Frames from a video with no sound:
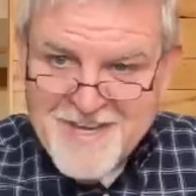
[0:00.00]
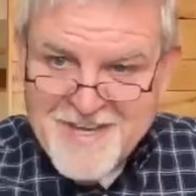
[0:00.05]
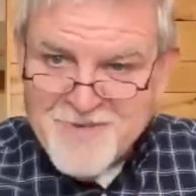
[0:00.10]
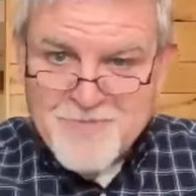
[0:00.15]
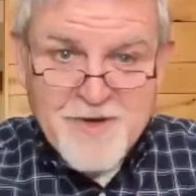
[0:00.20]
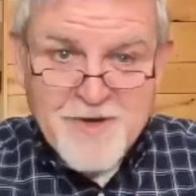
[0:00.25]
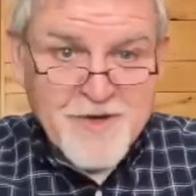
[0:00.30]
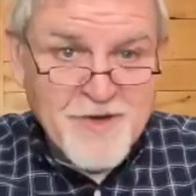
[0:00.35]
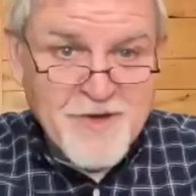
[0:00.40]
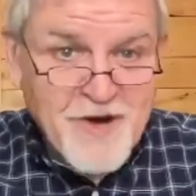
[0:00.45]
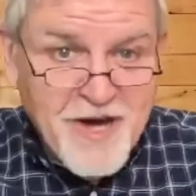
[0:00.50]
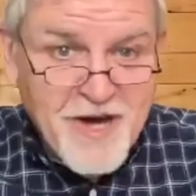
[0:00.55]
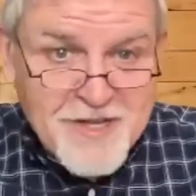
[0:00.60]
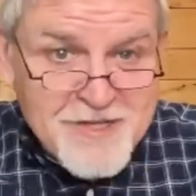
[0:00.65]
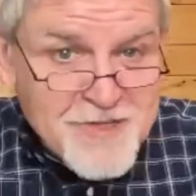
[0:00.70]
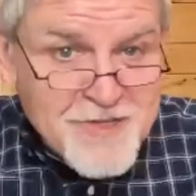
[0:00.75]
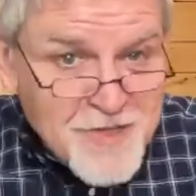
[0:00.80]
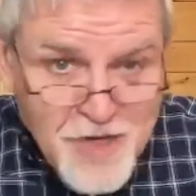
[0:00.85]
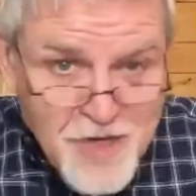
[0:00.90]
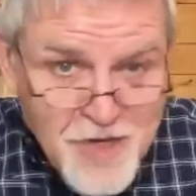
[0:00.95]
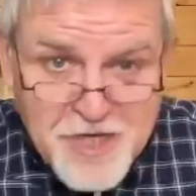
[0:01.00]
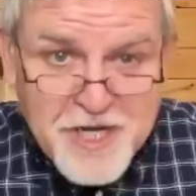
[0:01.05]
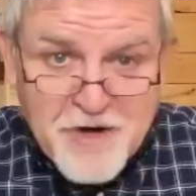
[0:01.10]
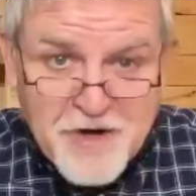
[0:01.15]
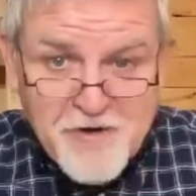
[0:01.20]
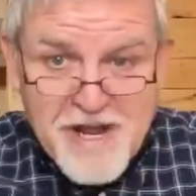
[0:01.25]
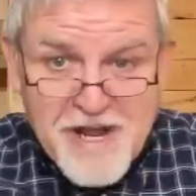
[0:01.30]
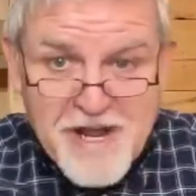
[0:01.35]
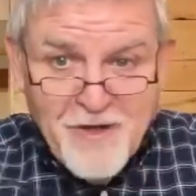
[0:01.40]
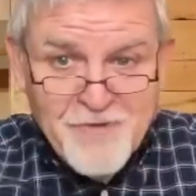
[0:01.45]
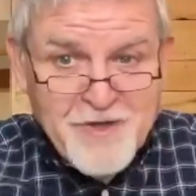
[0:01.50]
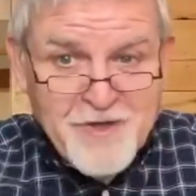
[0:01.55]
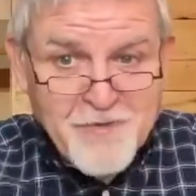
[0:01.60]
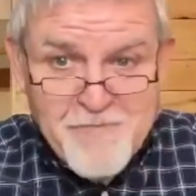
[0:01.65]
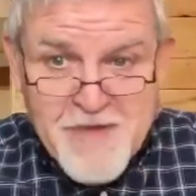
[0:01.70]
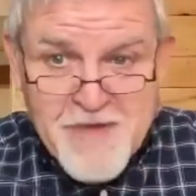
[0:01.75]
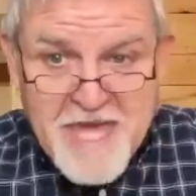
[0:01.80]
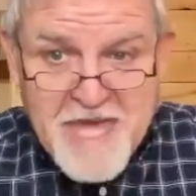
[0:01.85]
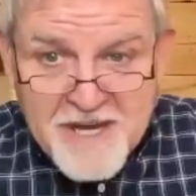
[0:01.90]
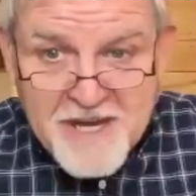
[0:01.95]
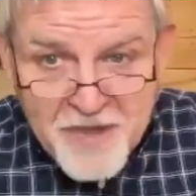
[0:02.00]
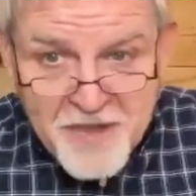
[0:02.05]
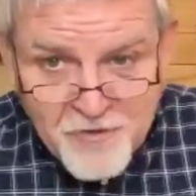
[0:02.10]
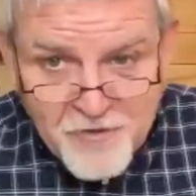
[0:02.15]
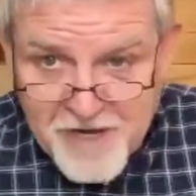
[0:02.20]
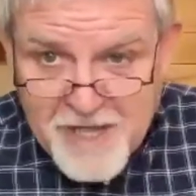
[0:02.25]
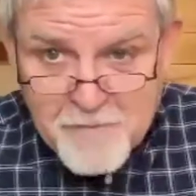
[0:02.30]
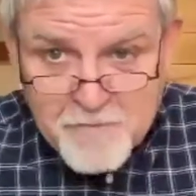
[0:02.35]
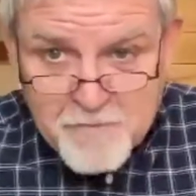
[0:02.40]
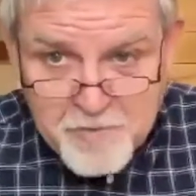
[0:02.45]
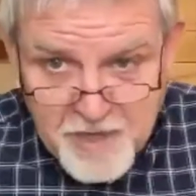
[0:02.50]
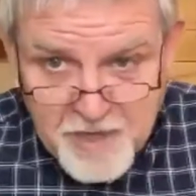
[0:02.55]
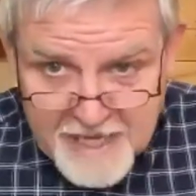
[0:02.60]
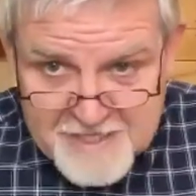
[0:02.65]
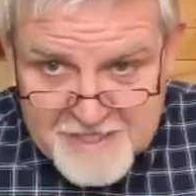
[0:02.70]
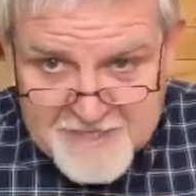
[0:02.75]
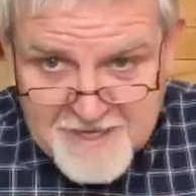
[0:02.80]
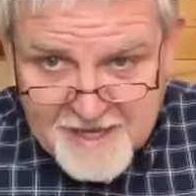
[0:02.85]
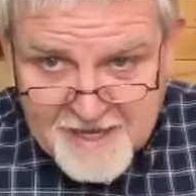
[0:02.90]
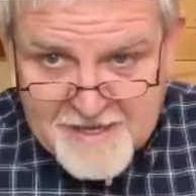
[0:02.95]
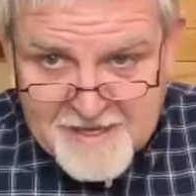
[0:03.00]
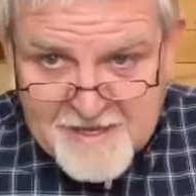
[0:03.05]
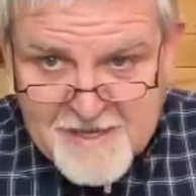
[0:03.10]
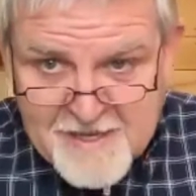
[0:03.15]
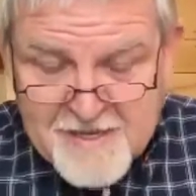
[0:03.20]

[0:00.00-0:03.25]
but God turned it around and made it a great blessing.